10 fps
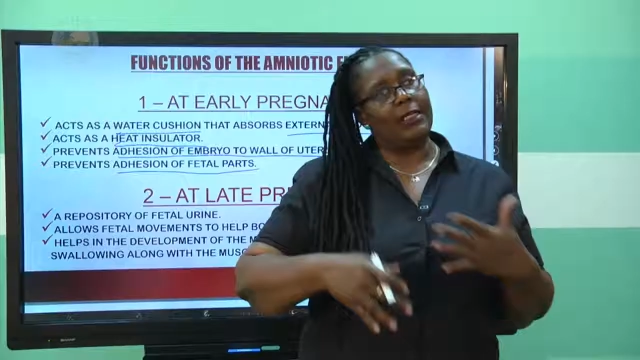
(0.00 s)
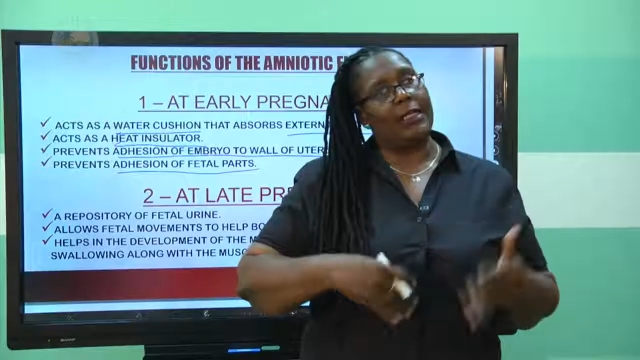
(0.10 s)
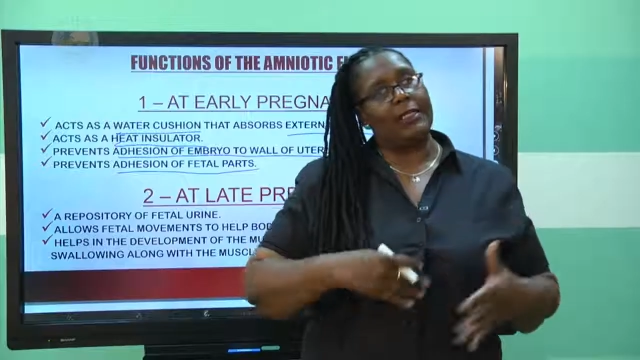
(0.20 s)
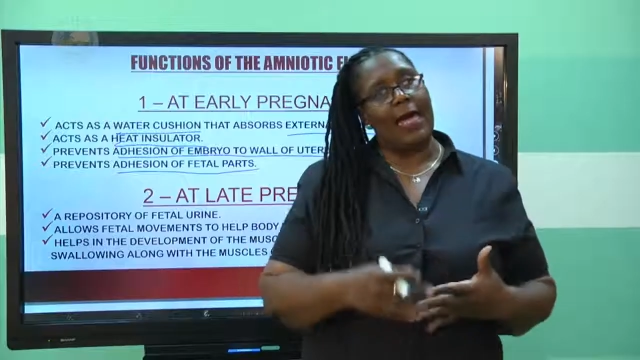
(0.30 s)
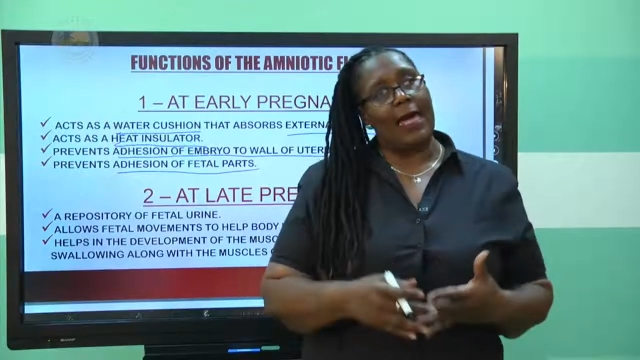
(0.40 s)

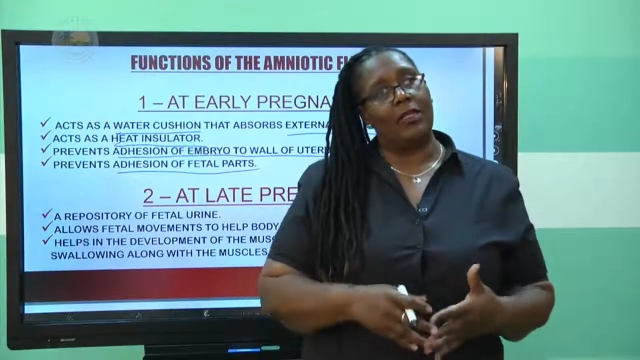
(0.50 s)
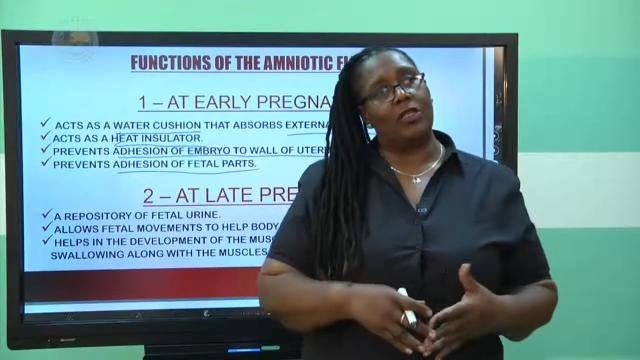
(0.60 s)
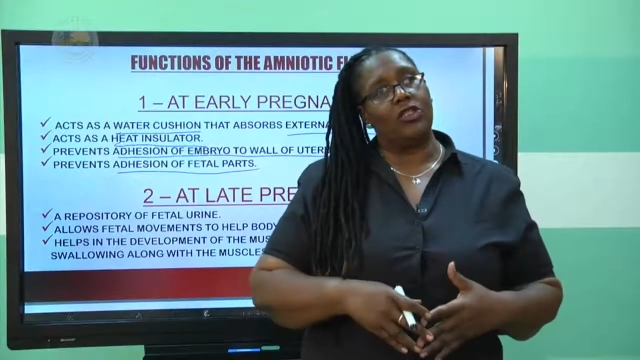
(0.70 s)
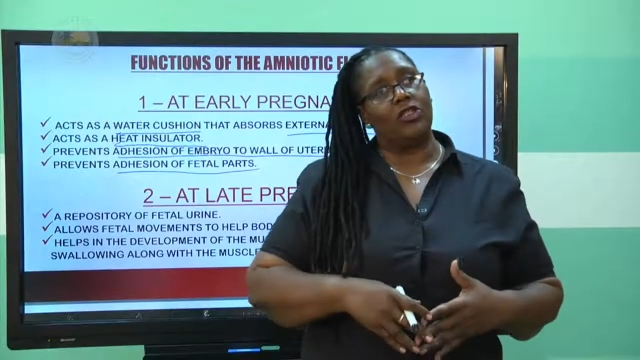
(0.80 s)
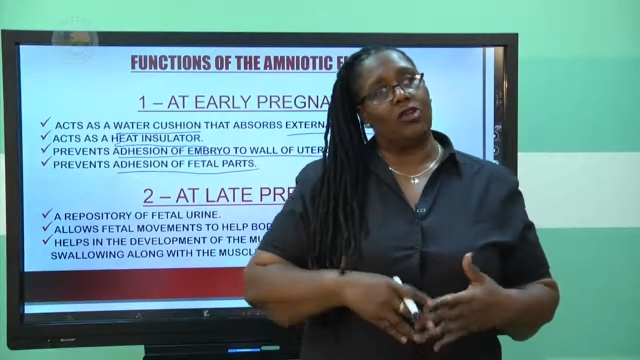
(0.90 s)
entire
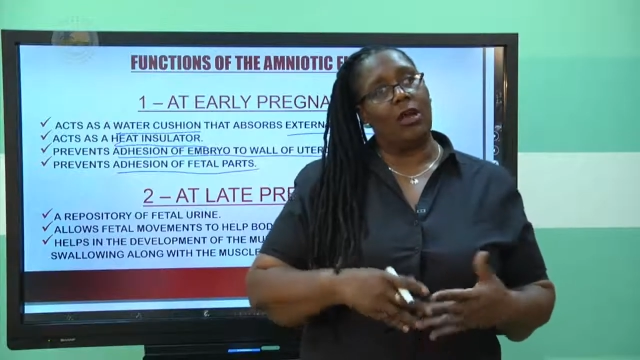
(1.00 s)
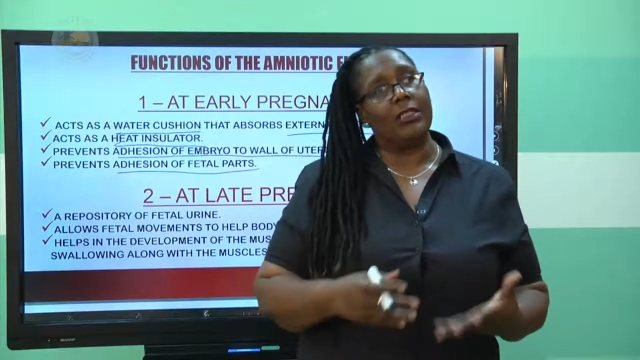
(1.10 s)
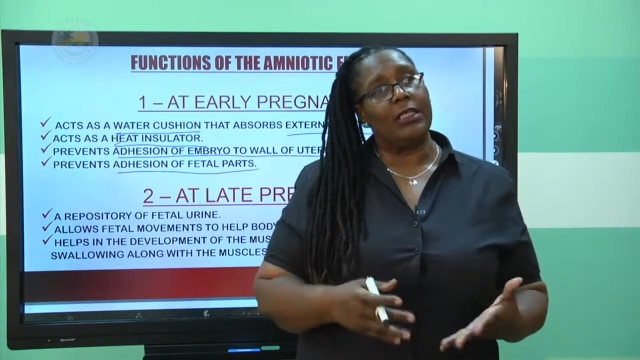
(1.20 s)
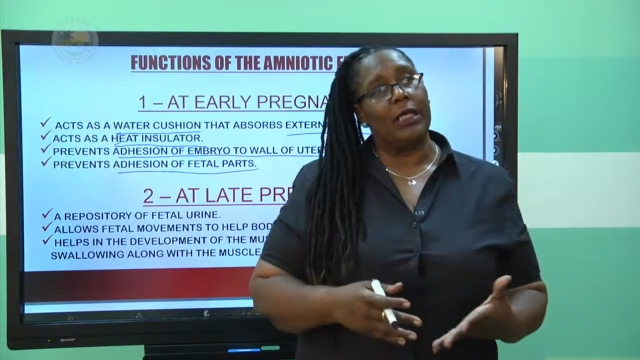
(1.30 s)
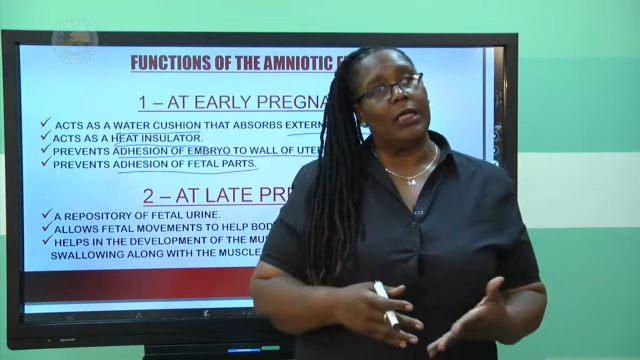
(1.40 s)

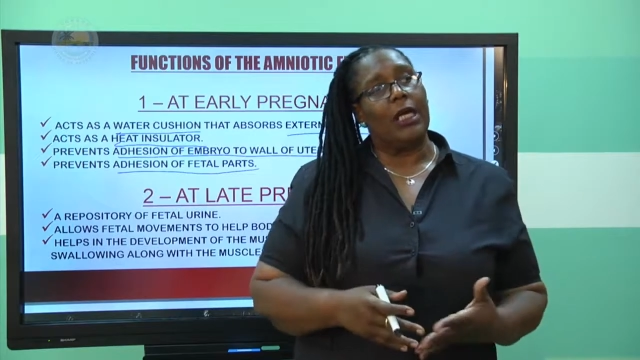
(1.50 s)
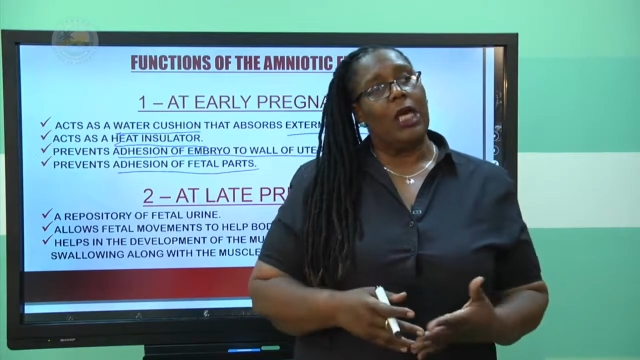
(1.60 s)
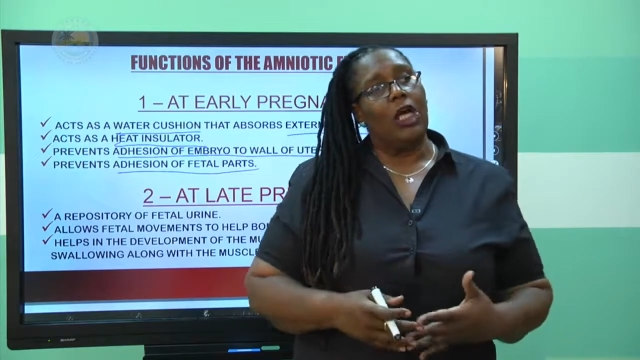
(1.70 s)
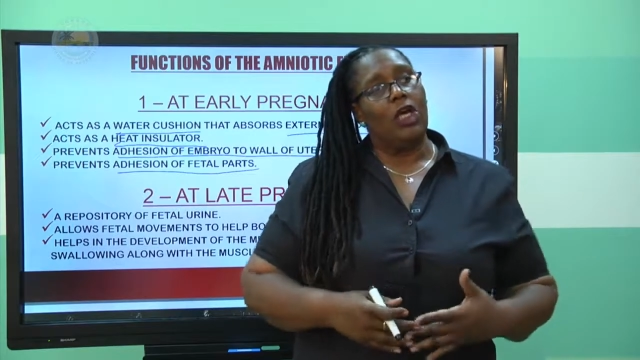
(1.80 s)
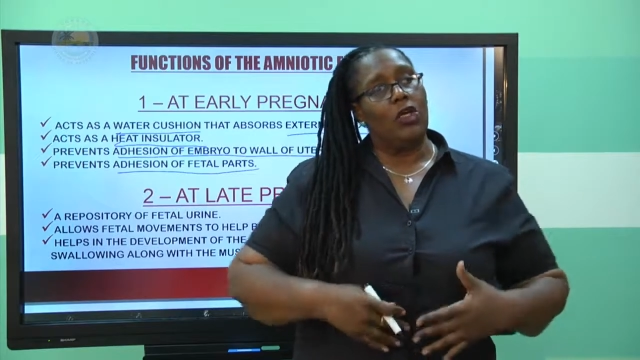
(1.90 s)
structure,
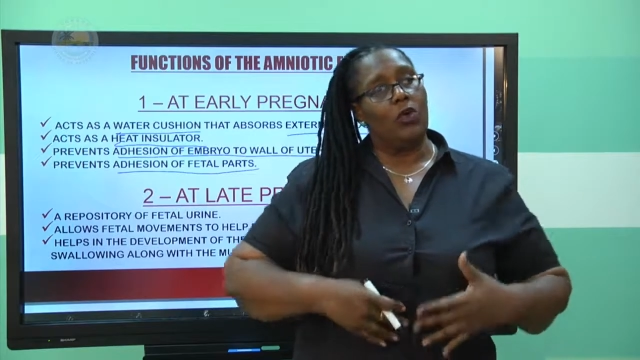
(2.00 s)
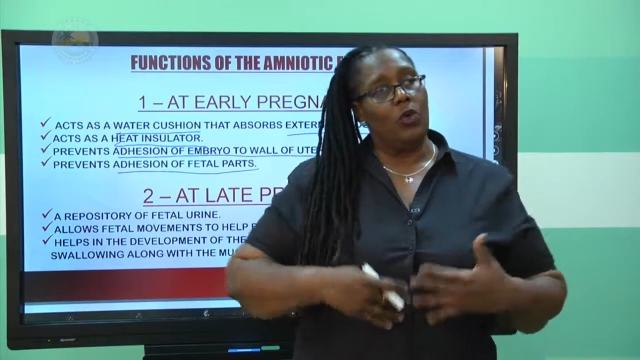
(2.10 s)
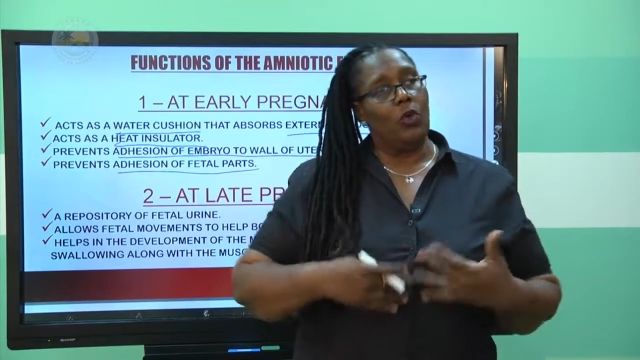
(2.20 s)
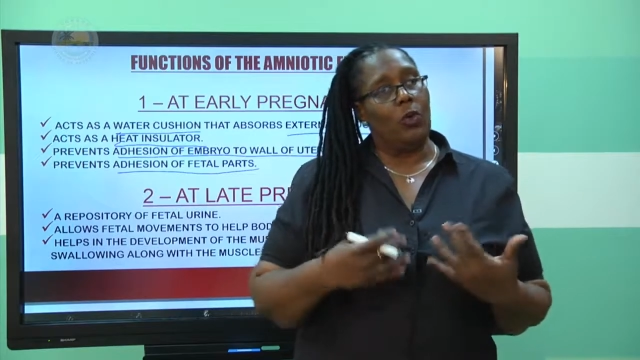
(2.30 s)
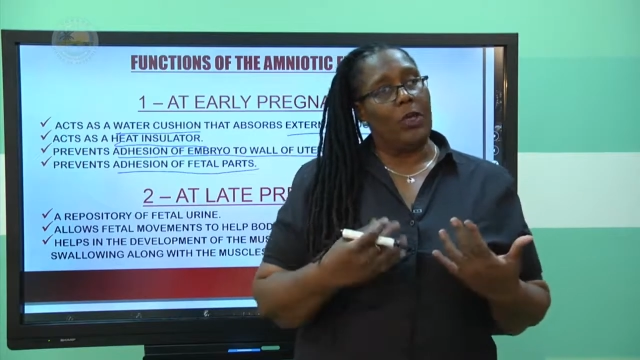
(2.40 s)
you
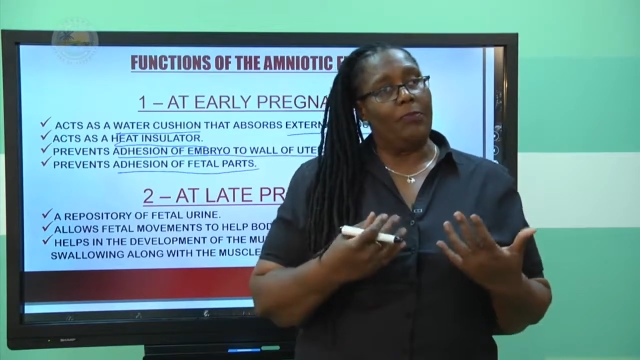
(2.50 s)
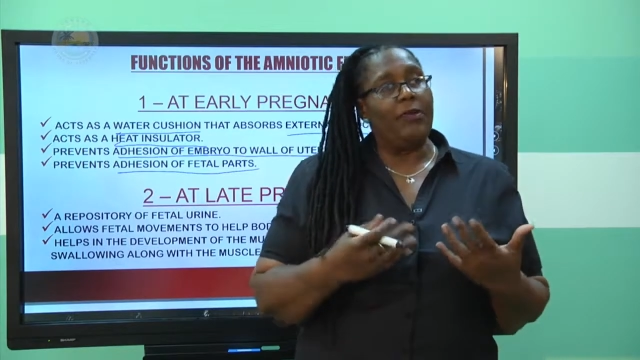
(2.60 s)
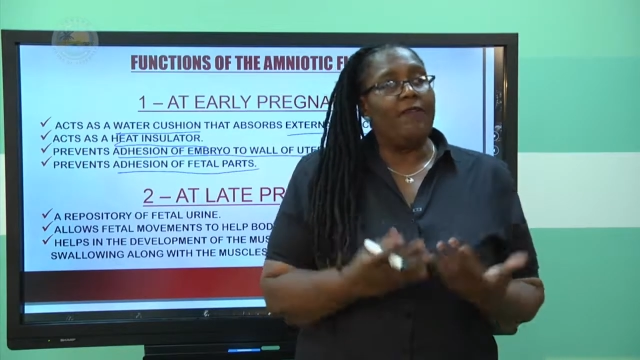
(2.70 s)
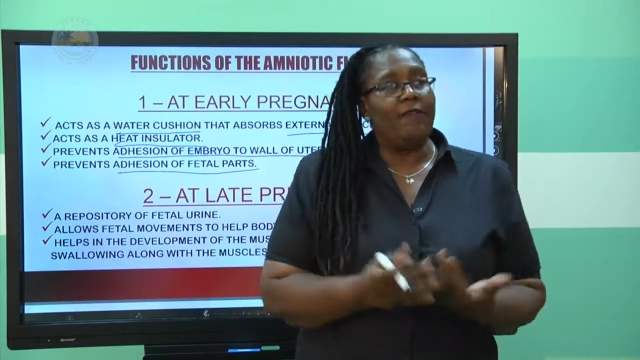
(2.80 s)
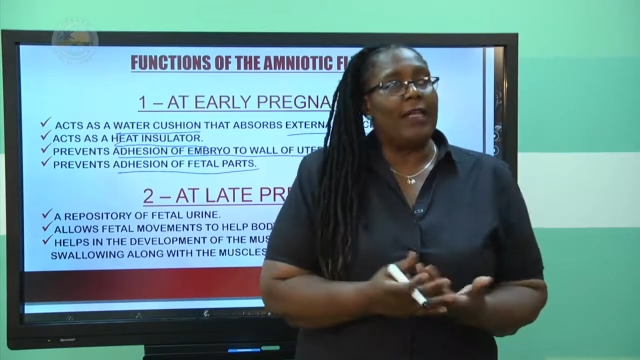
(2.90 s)
will
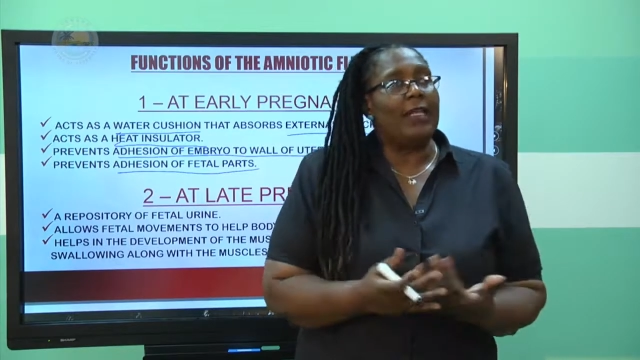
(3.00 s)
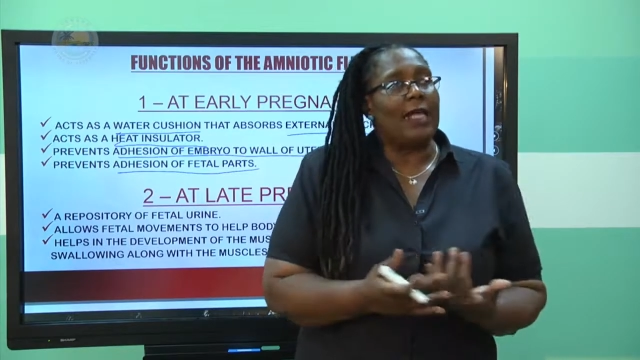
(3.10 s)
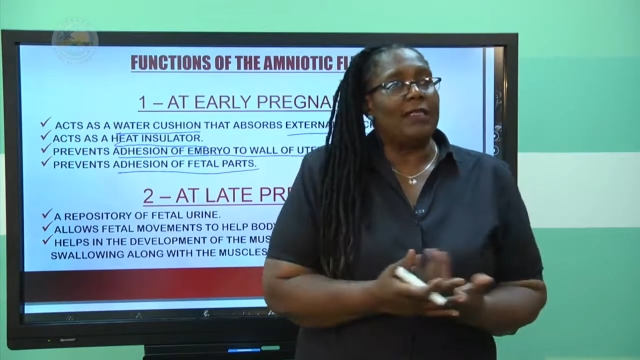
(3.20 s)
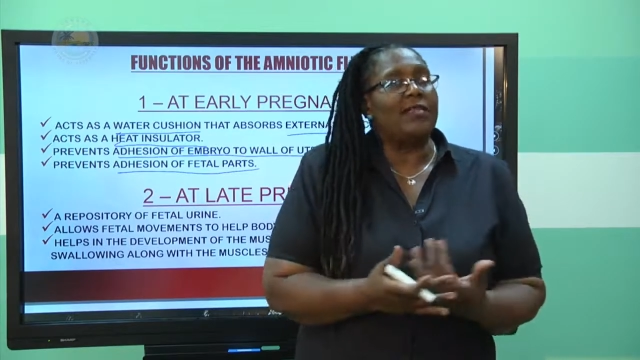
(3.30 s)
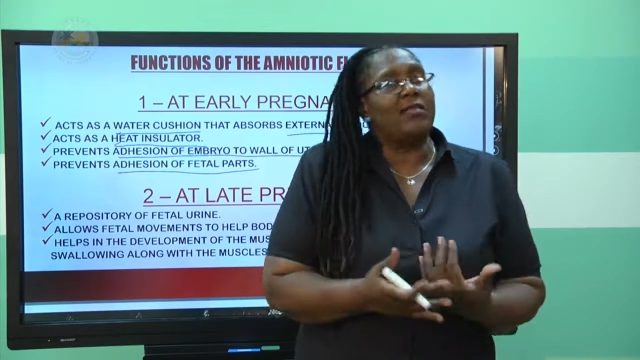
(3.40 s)
prevent
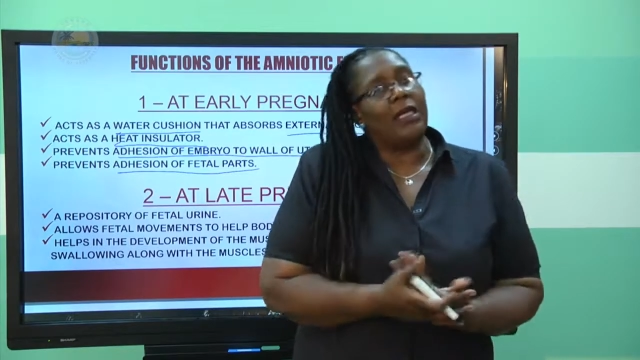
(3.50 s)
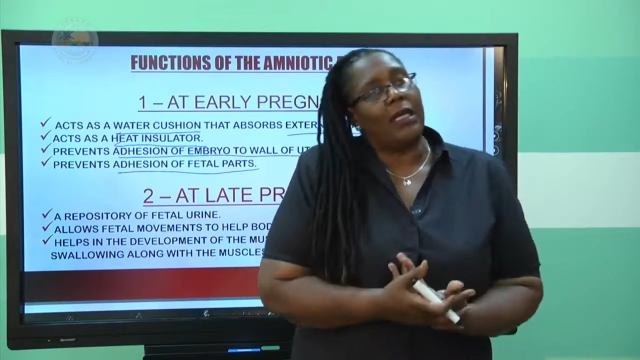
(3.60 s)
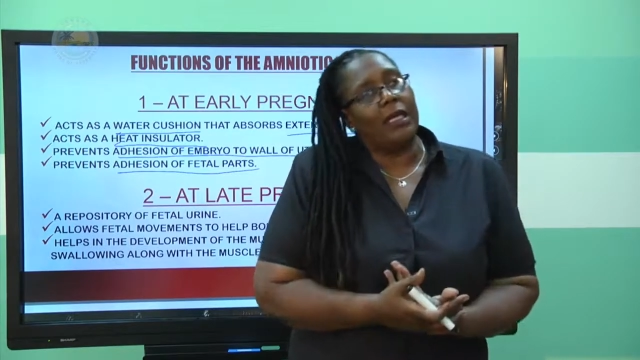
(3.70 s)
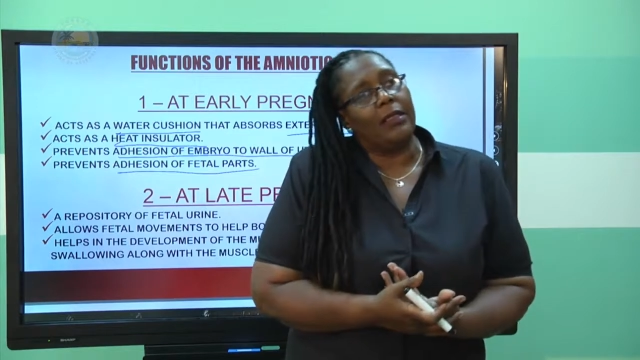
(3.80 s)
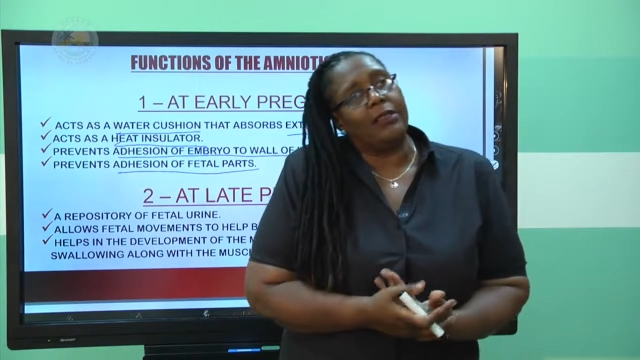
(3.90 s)
that
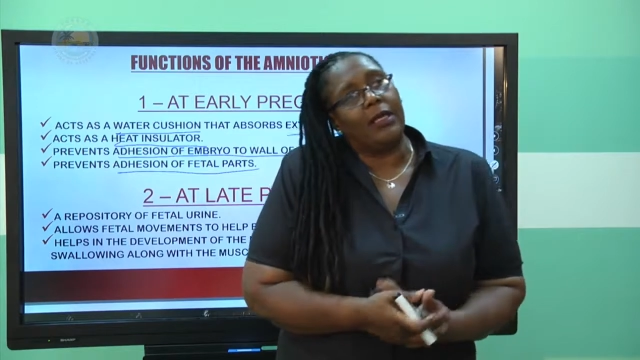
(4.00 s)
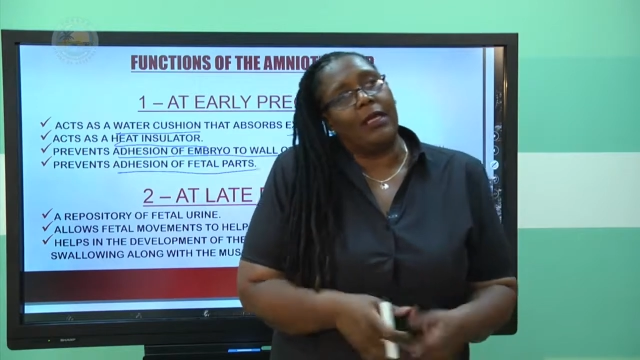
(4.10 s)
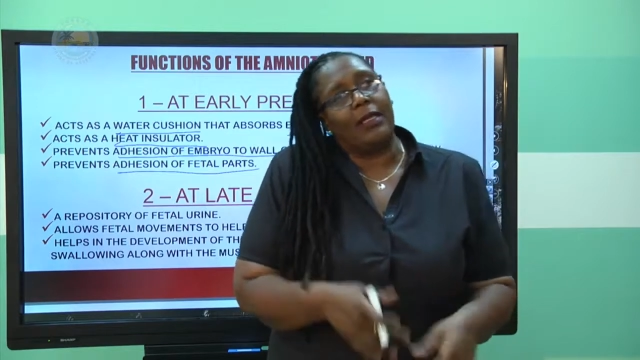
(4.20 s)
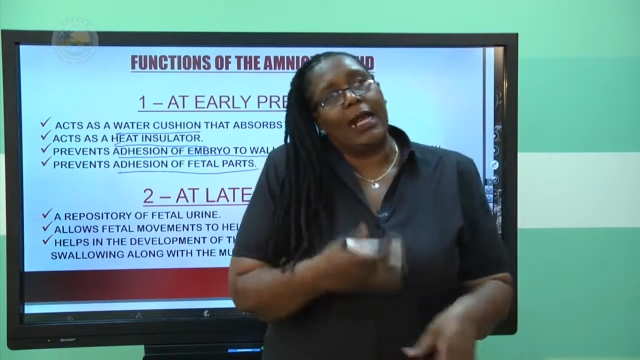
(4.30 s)
sticking together,